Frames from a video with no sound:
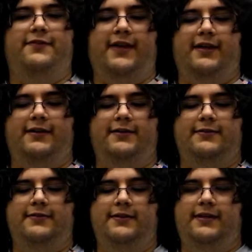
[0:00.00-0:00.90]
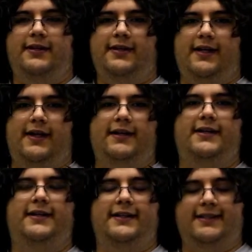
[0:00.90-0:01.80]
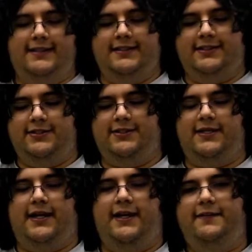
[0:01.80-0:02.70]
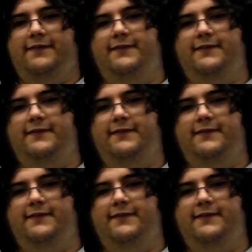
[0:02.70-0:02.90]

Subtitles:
value, and the LED is shut off.